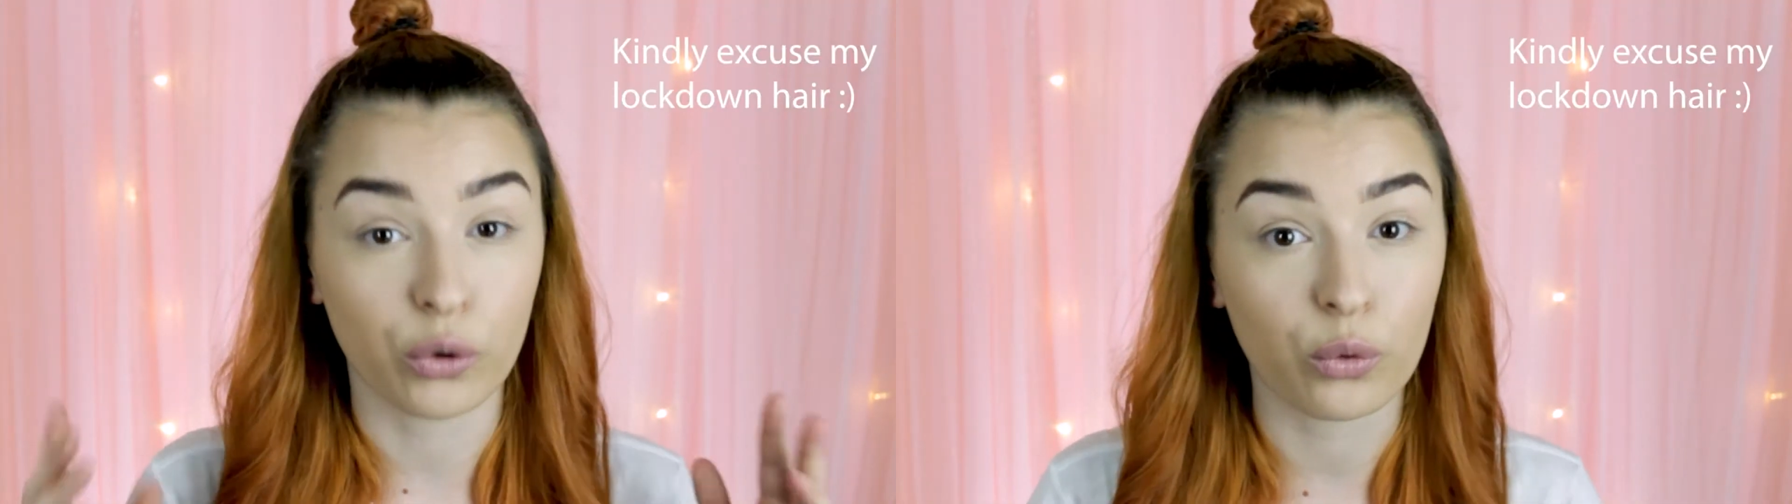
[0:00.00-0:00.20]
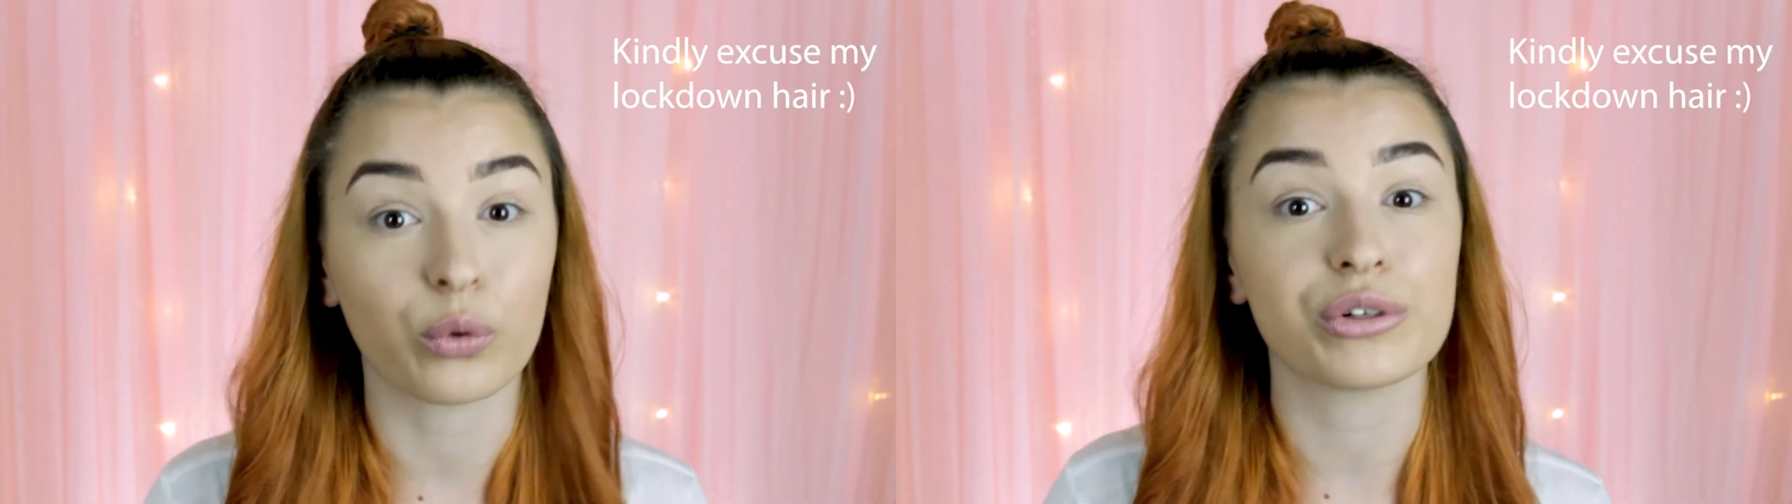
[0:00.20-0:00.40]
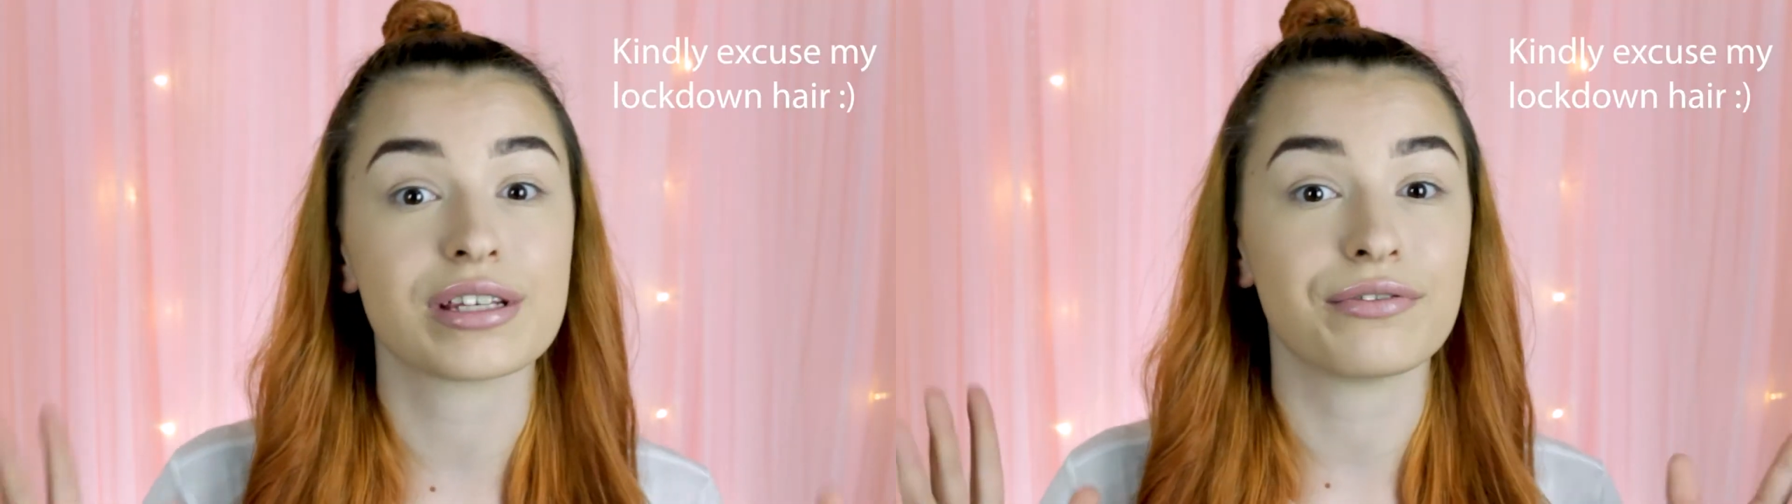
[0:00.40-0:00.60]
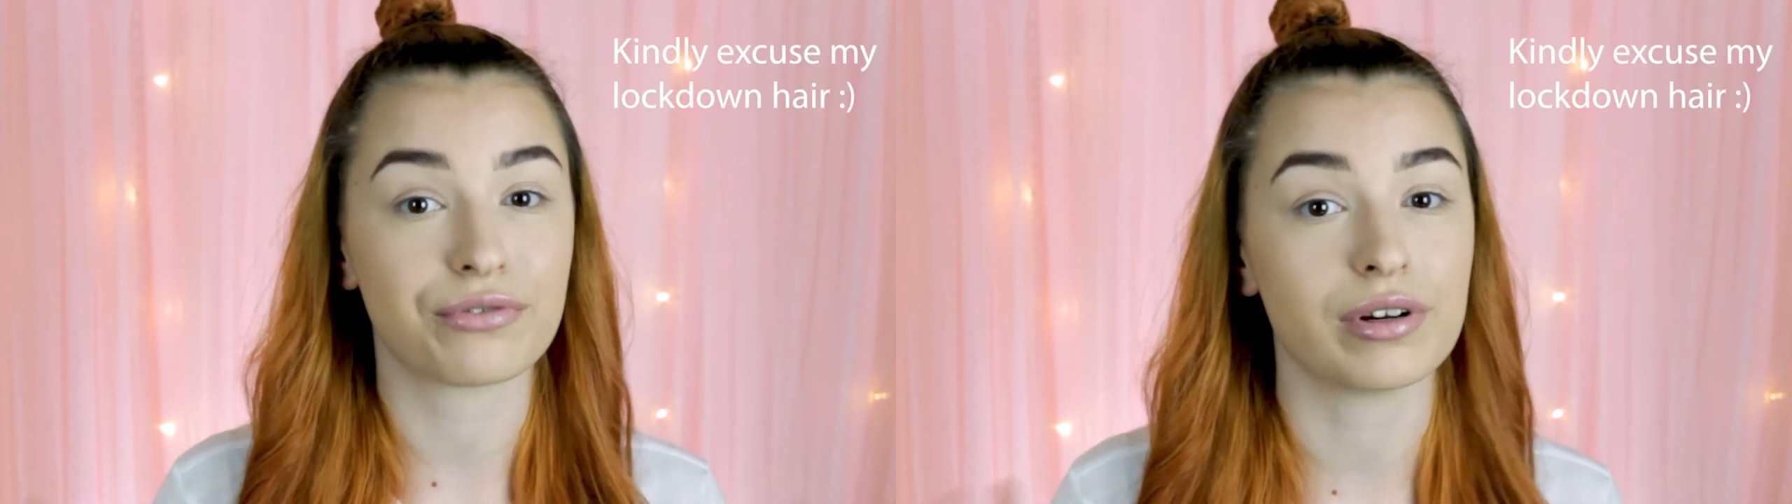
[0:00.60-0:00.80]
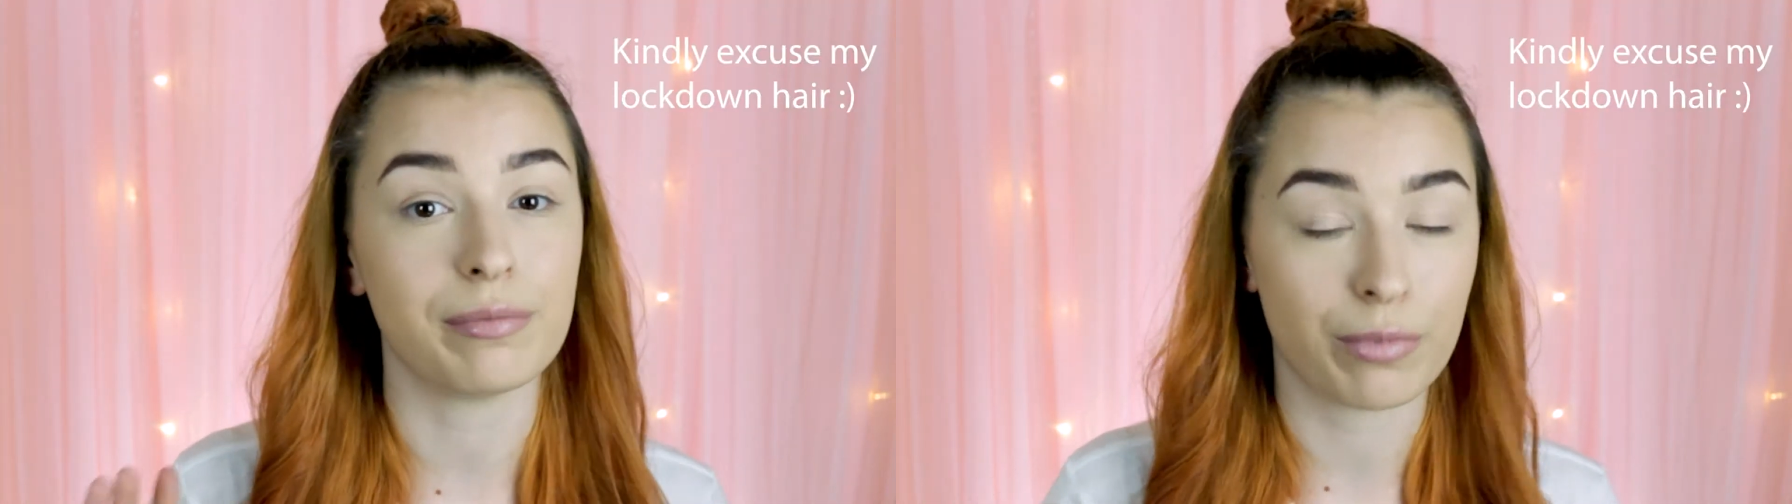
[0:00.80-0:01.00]

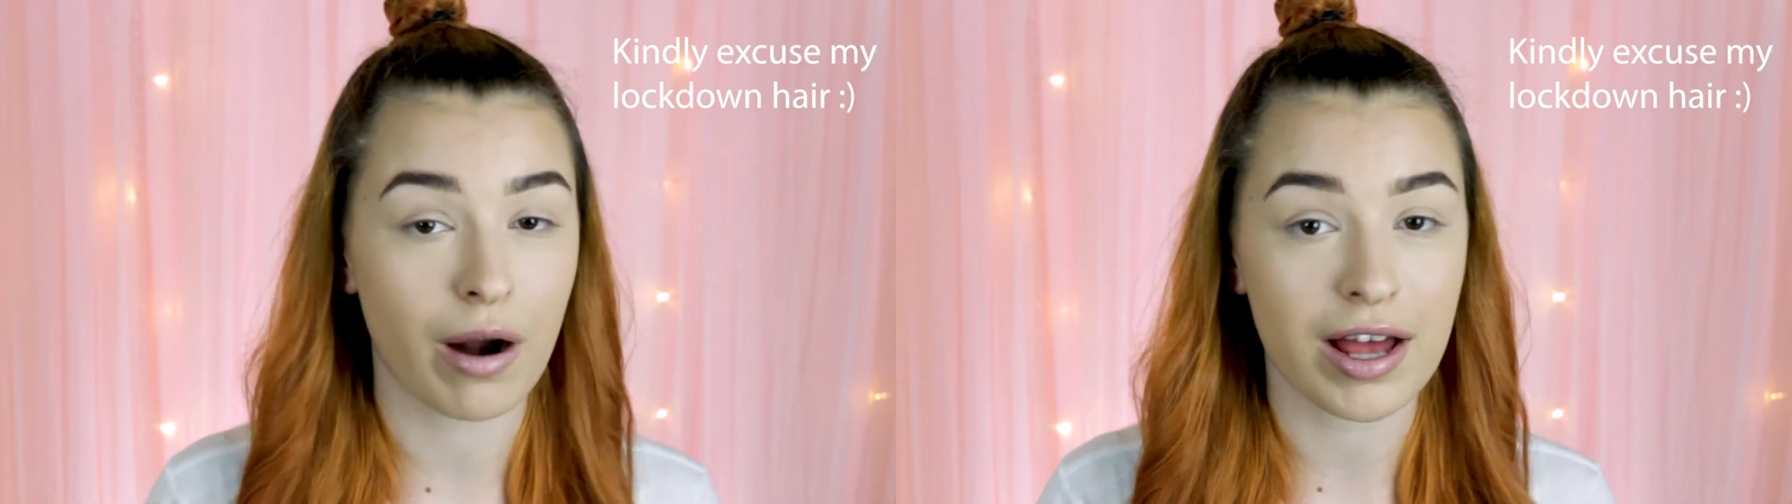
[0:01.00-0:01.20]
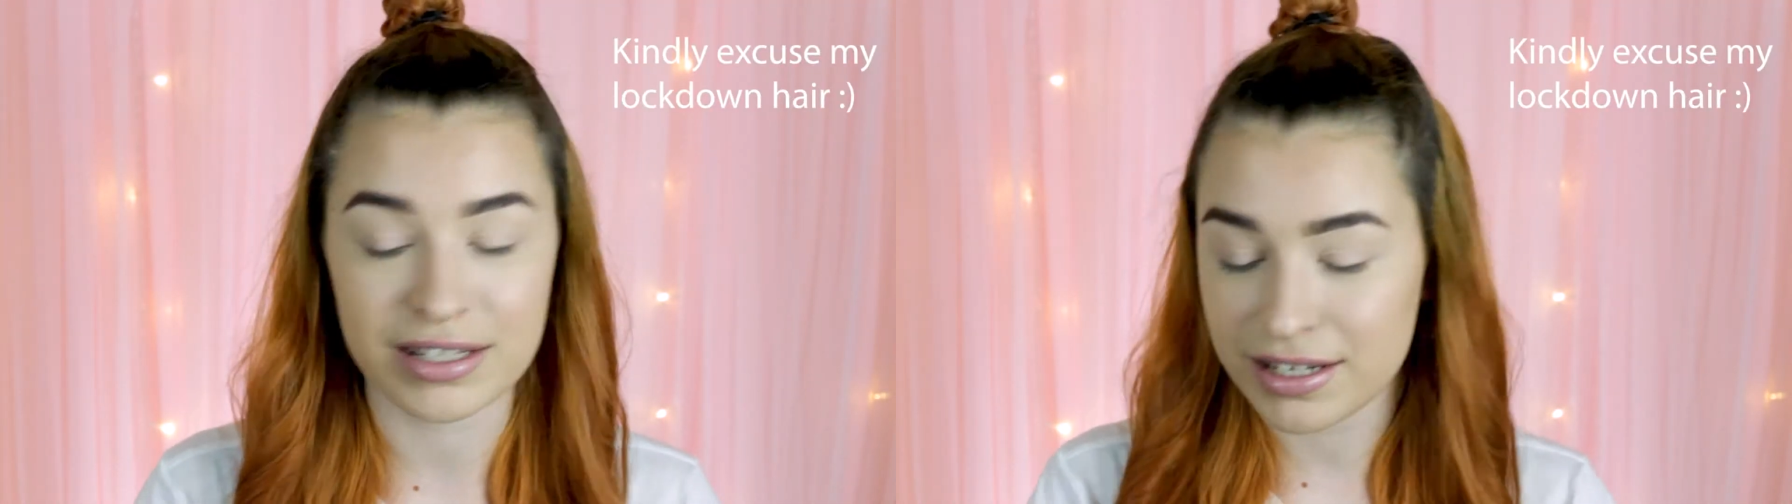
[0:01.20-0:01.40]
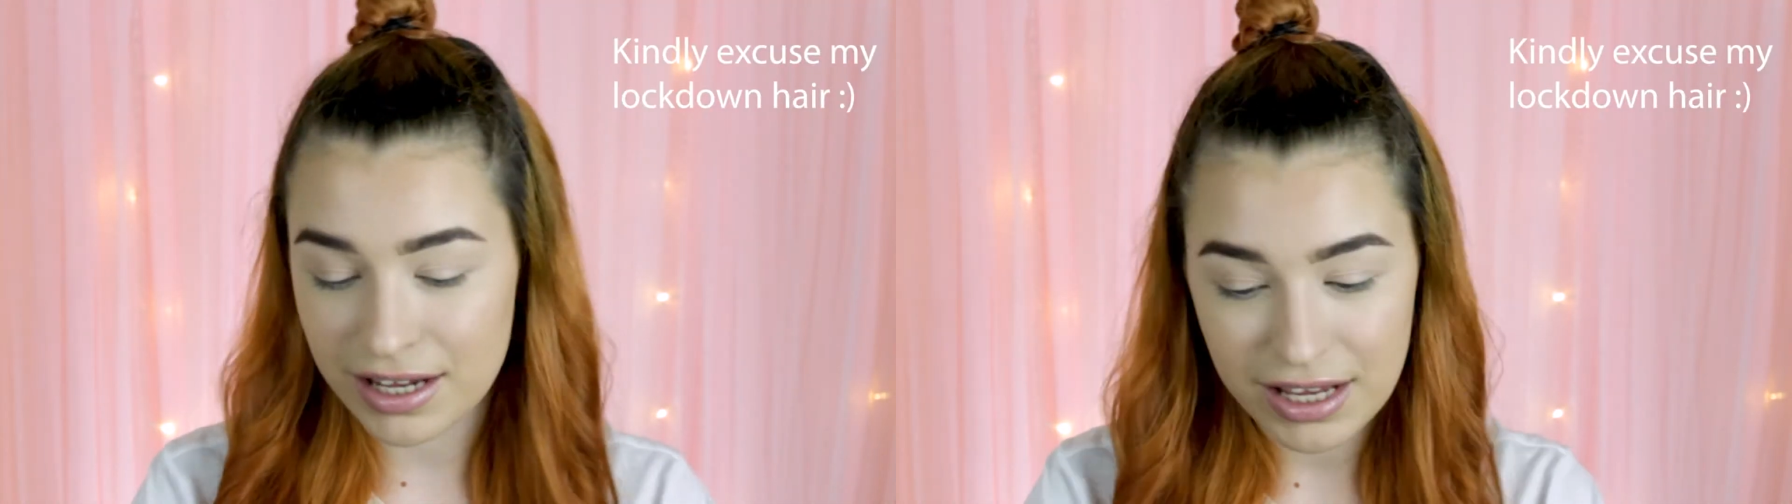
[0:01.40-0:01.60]
cruelty-free brand,